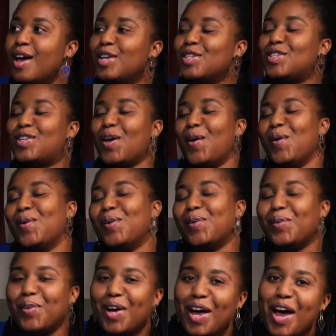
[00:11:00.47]

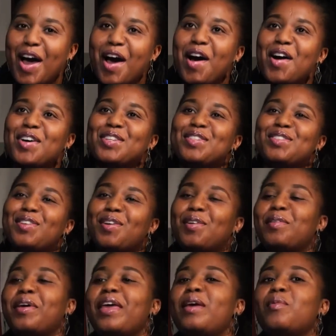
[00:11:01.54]

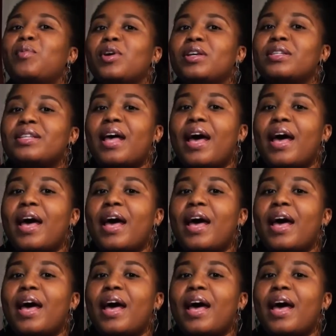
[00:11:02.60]
So it was